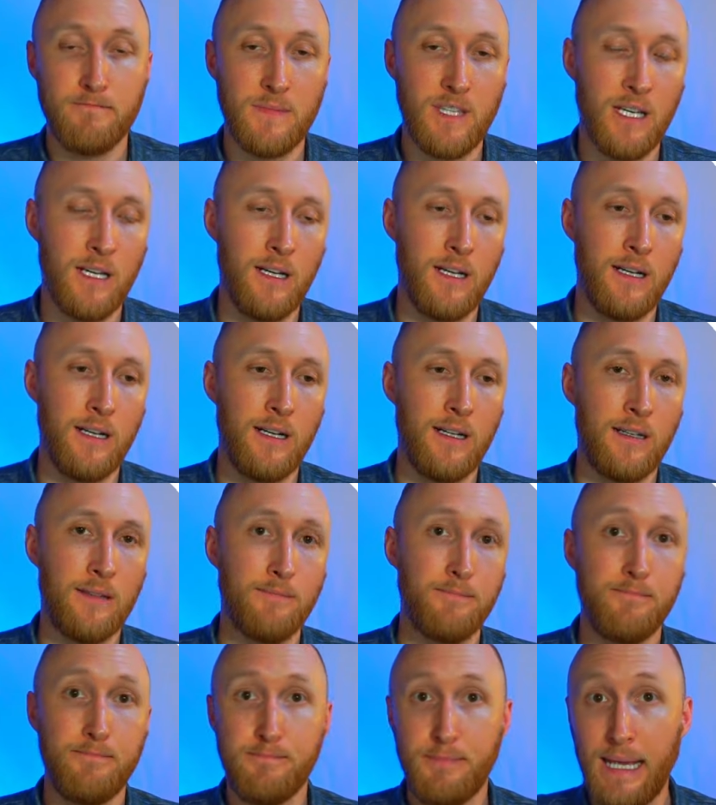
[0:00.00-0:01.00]

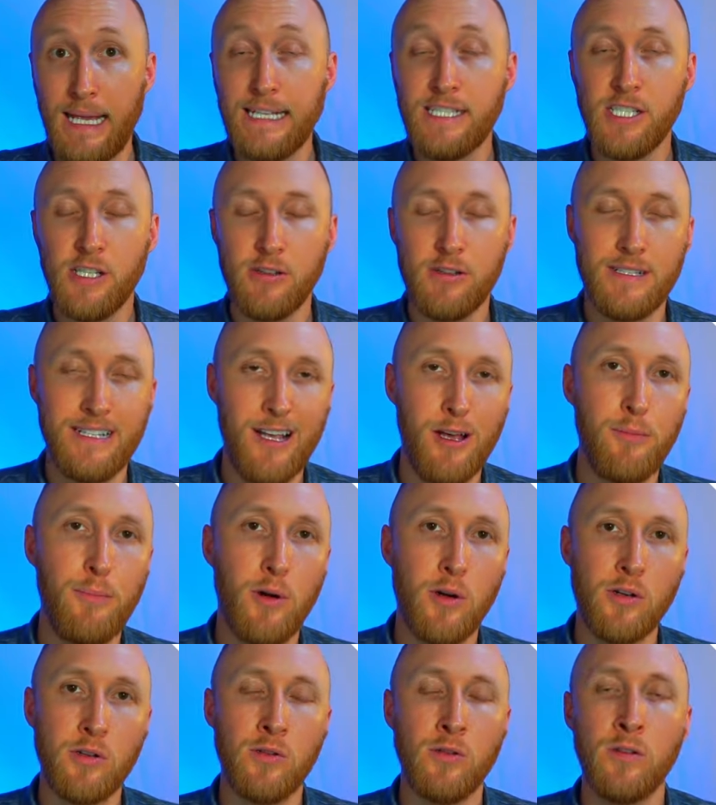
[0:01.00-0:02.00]
page here, this help
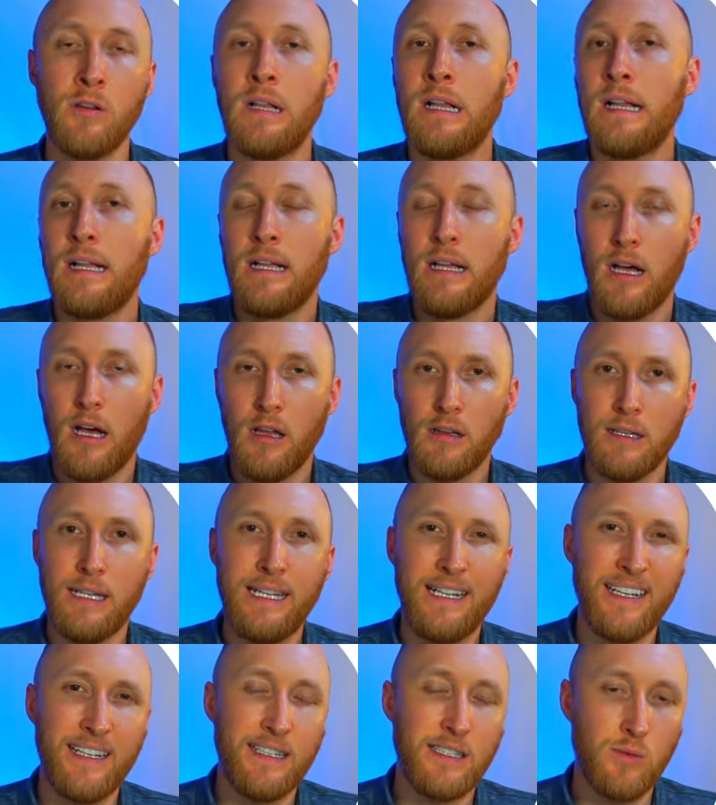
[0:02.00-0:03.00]
article. I'll
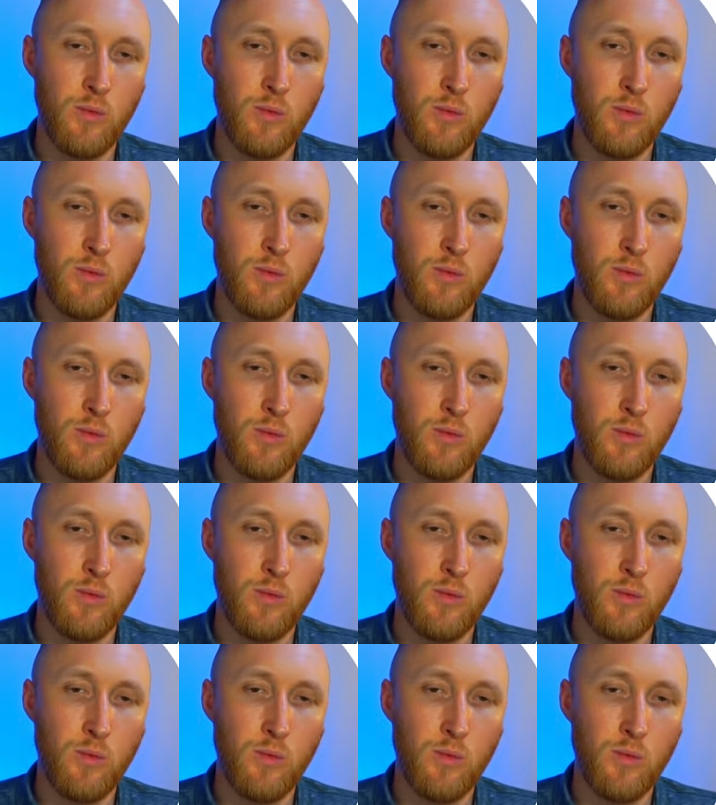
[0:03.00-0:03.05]
link it as